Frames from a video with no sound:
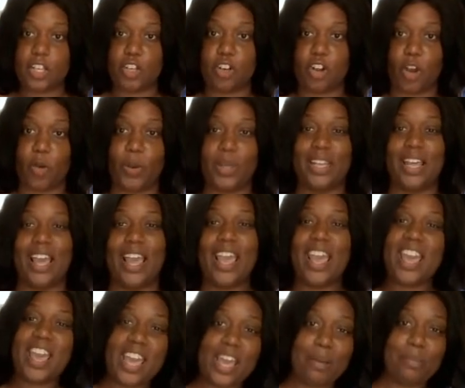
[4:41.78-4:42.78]
you know, in the
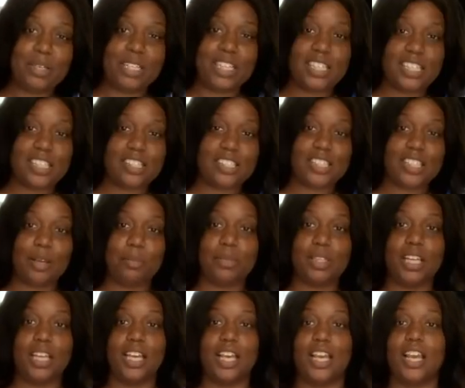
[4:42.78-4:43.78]
Hamptons or
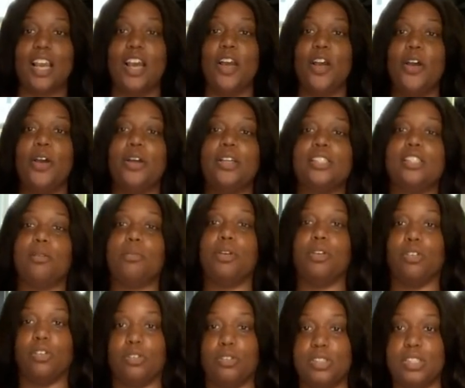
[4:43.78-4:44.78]
something. Some
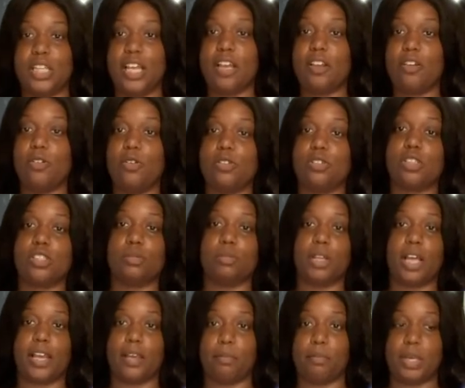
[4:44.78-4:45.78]
cute little sandals or some
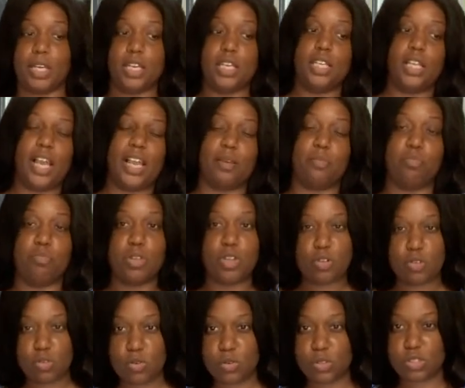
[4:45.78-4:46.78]
like mini like
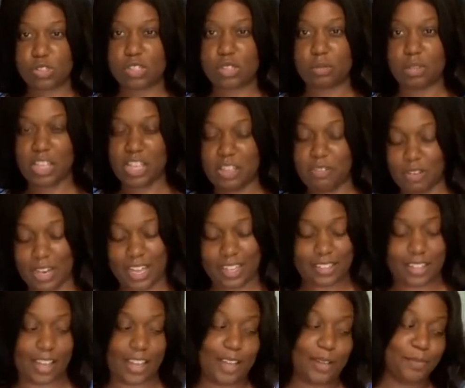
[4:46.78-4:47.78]
mules or something cute like
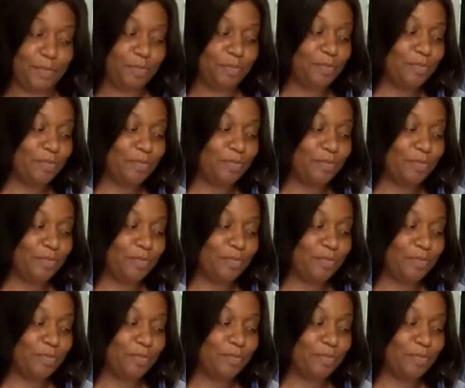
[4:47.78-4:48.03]
that.